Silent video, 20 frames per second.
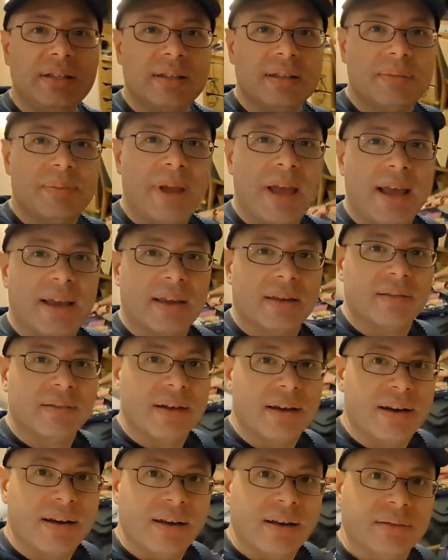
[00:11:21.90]
is unpacking
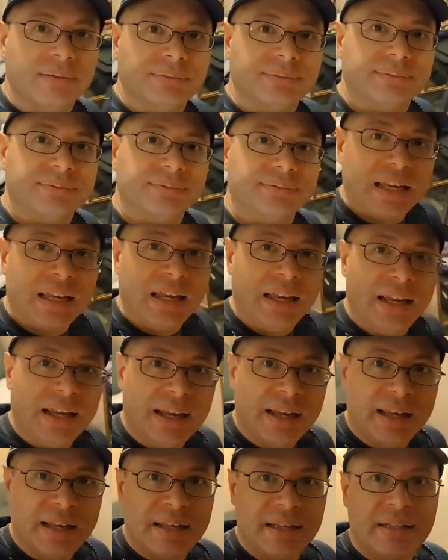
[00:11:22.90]
right now,
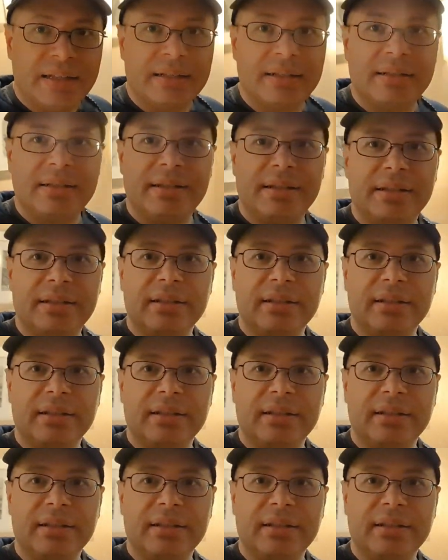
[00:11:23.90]
and